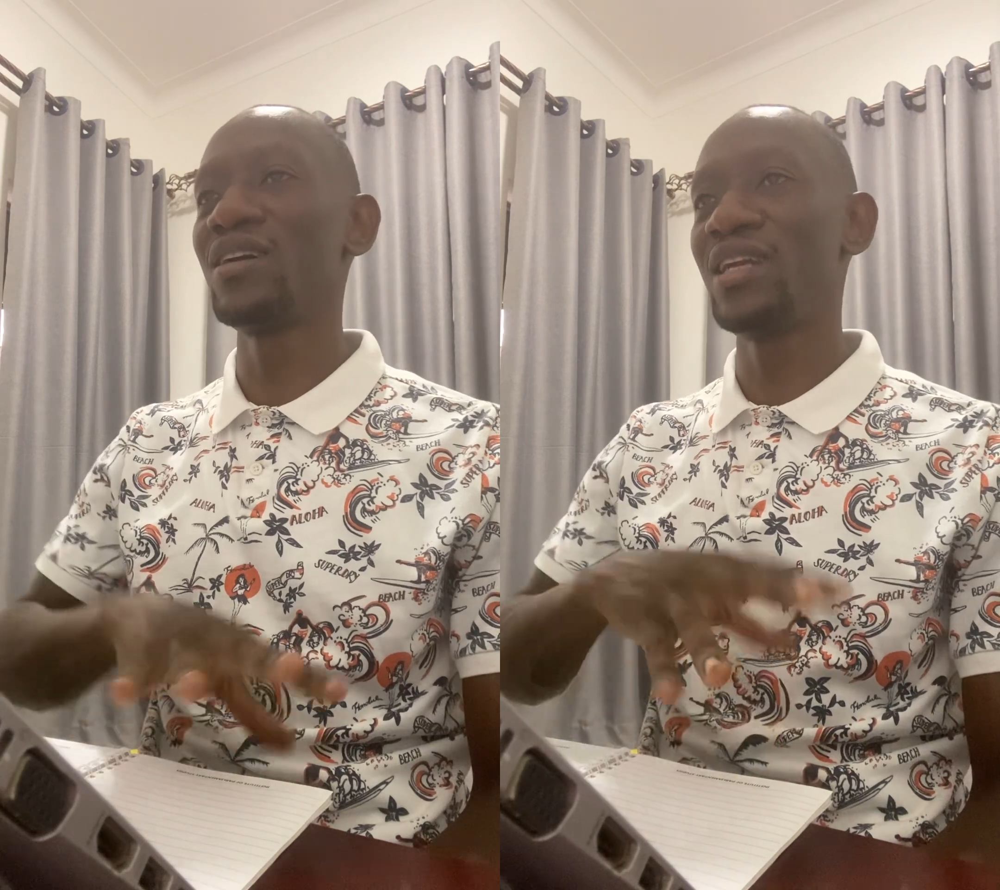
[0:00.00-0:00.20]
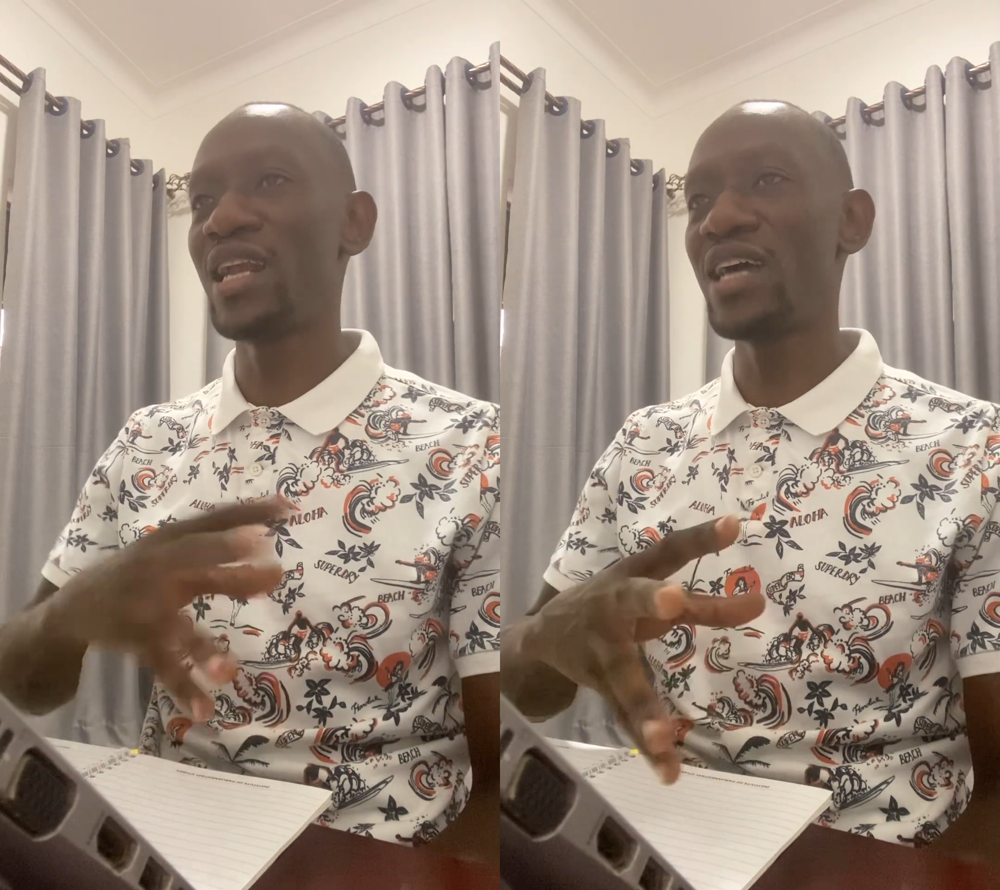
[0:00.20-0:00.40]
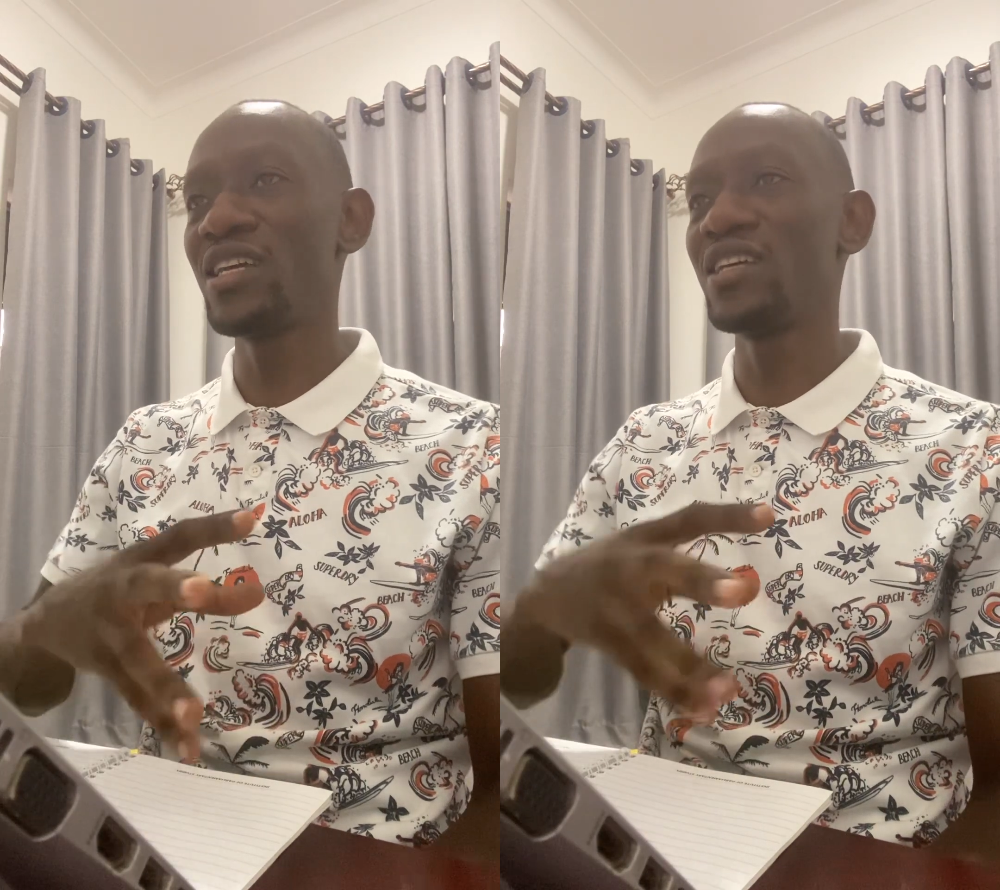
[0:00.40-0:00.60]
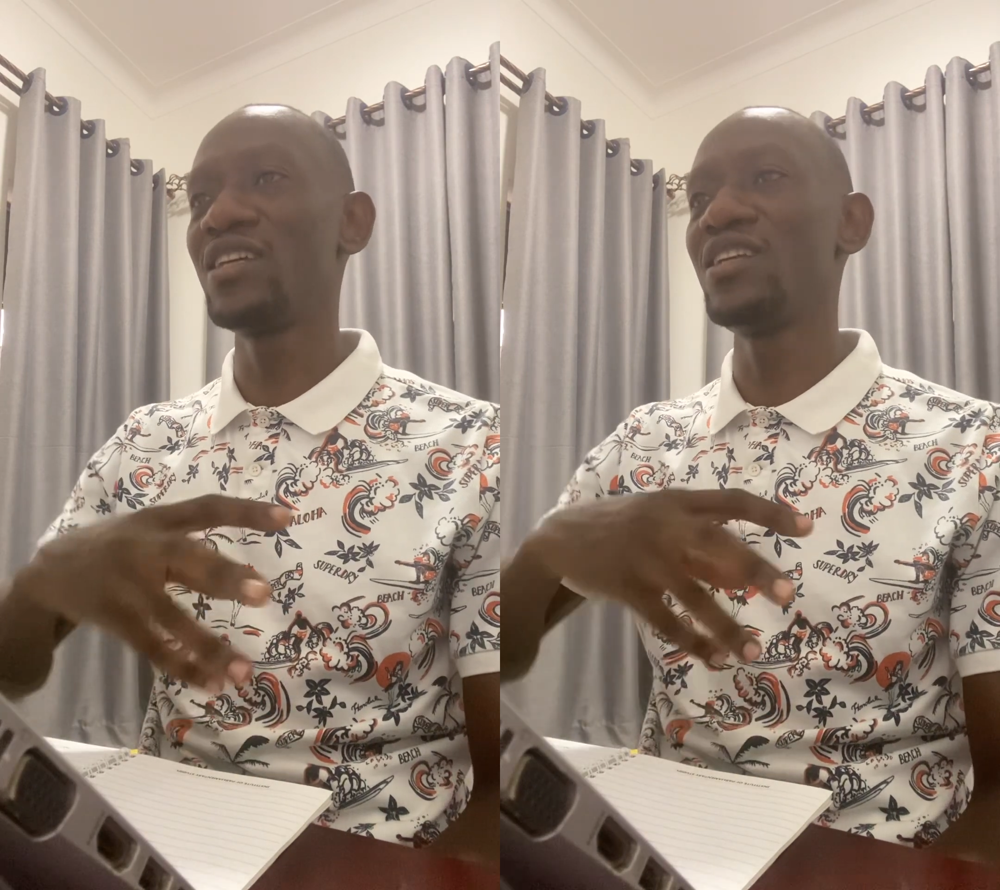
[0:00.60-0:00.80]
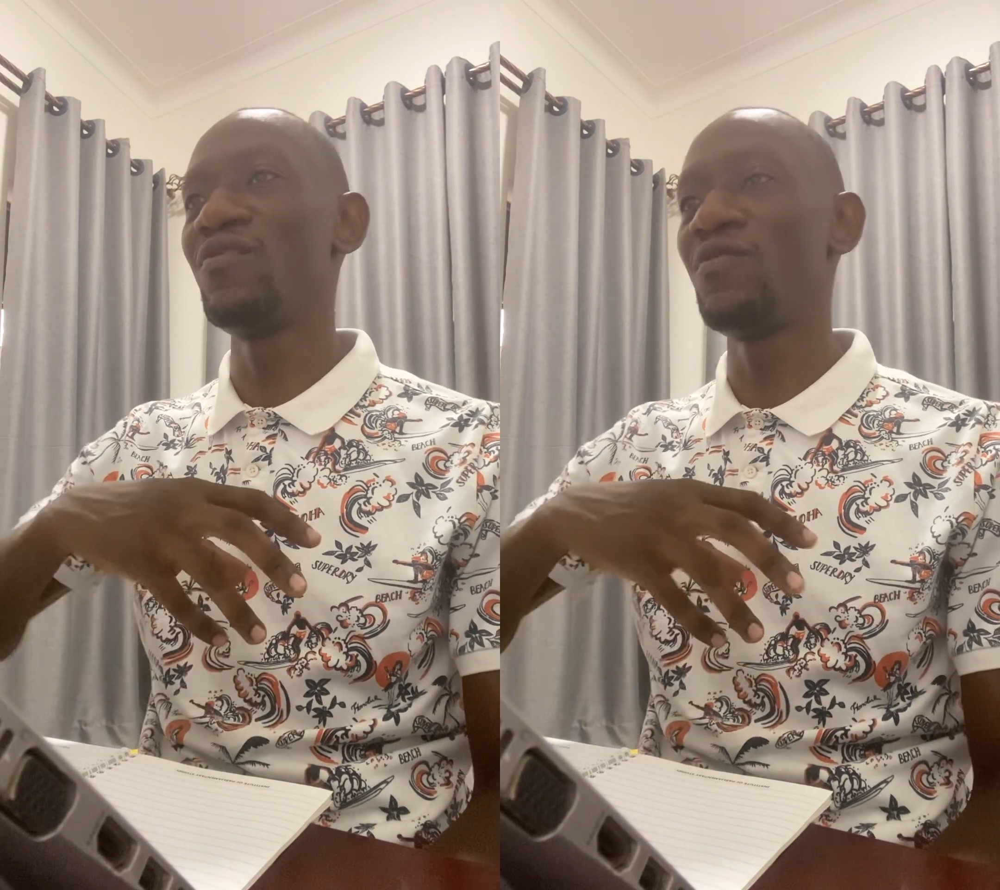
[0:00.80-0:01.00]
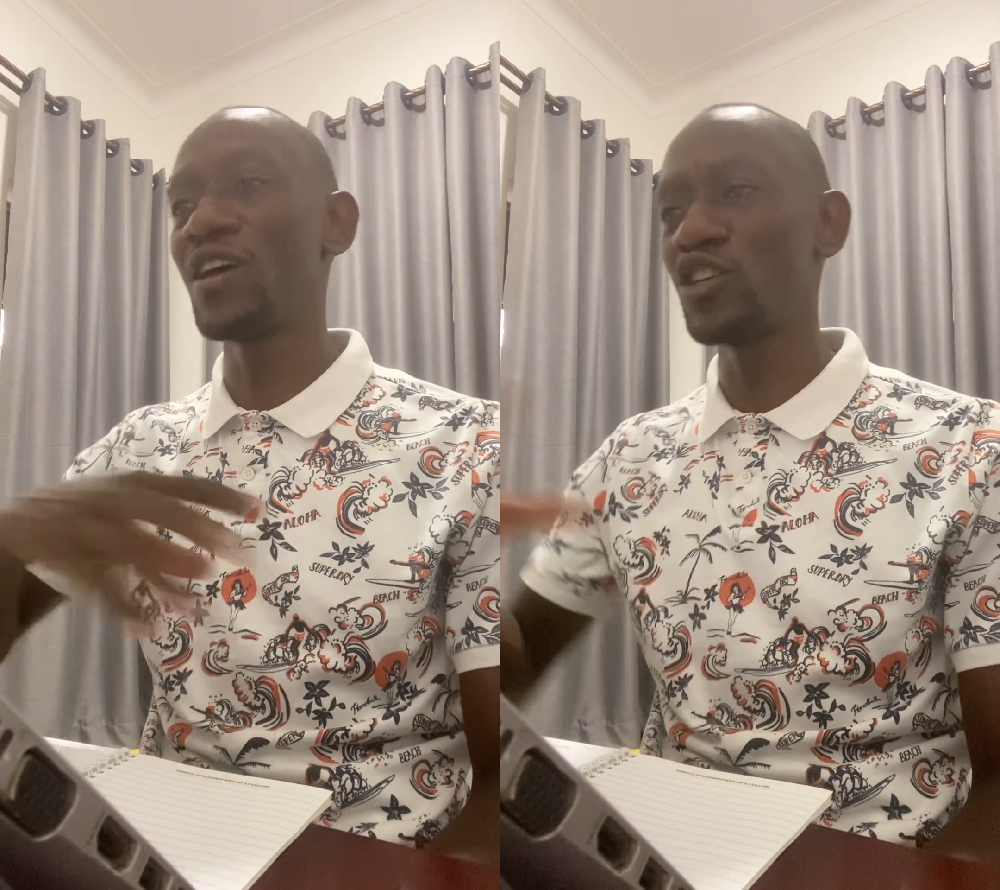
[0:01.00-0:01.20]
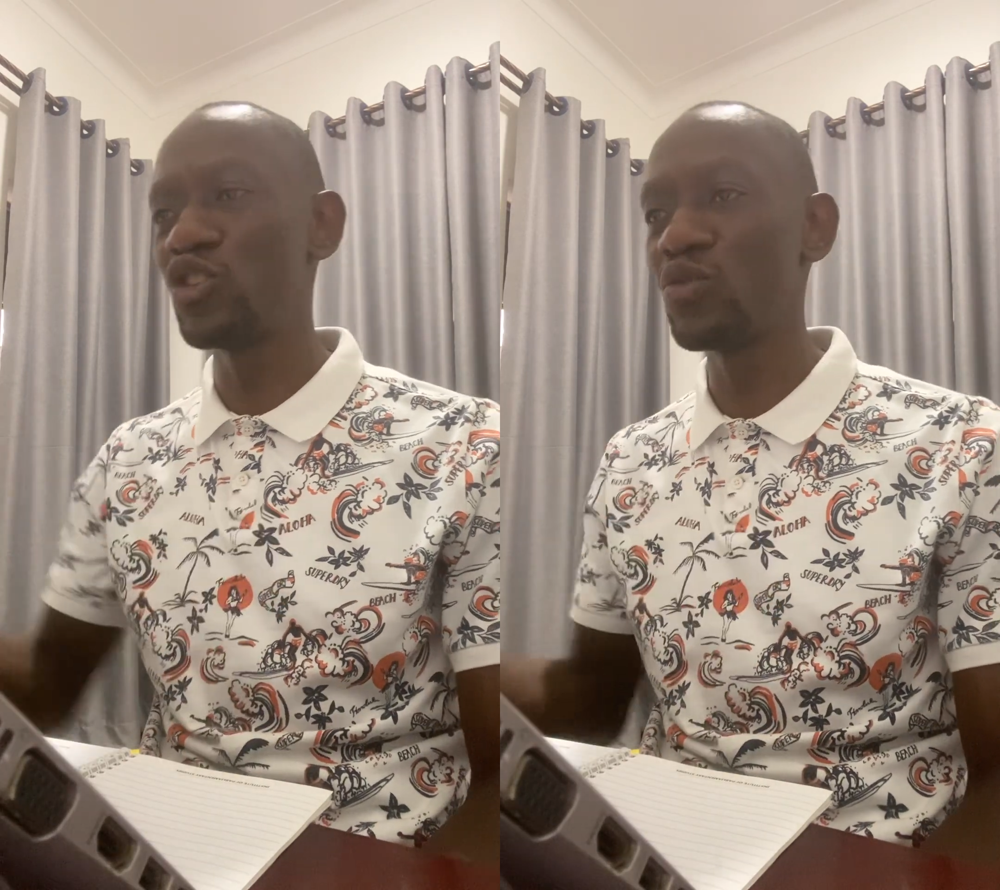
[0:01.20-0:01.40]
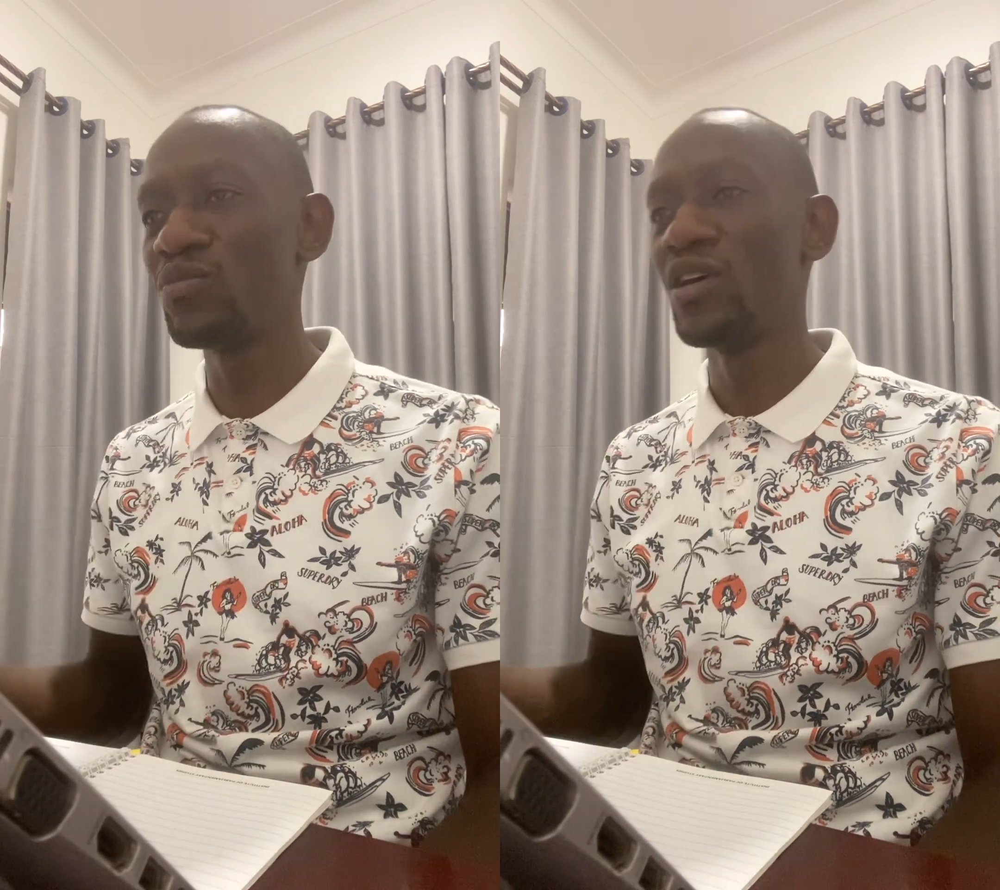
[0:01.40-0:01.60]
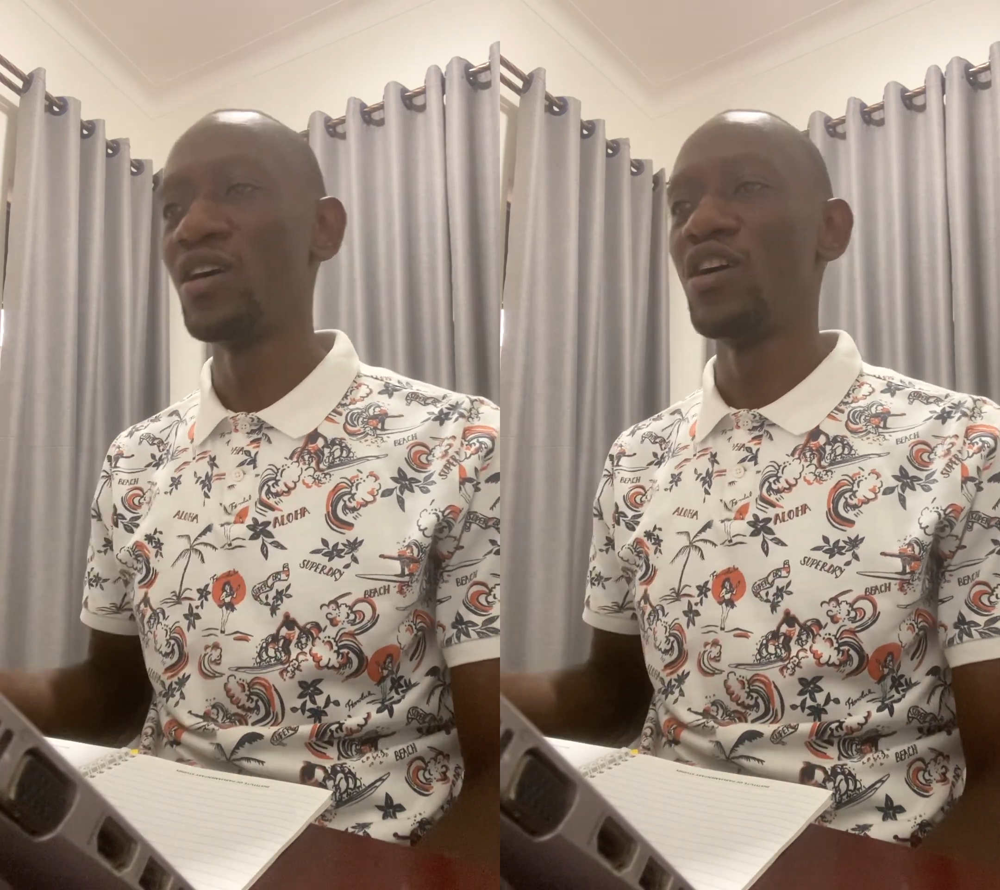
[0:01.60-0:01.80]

learning in a vacuum.